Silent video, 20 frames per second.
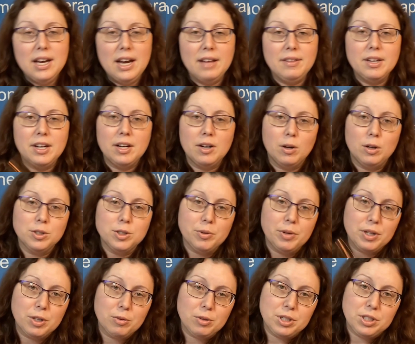And then it also
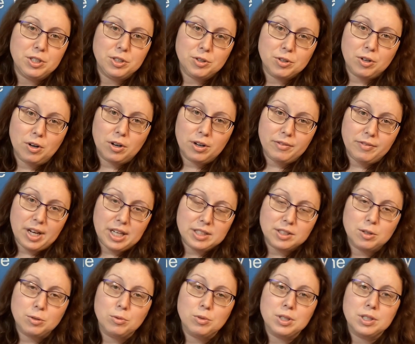increases your
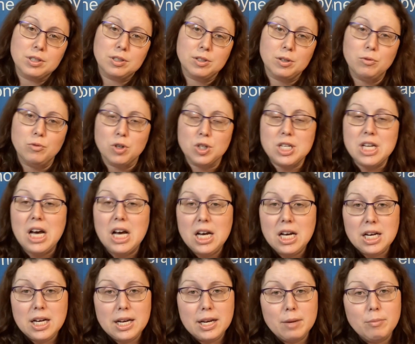cardiovascular risks over
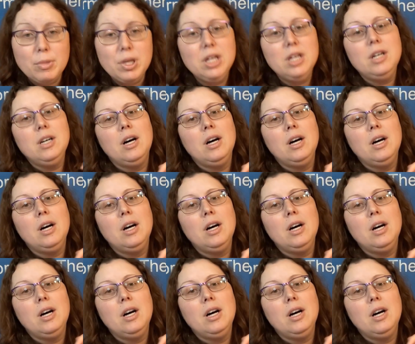time.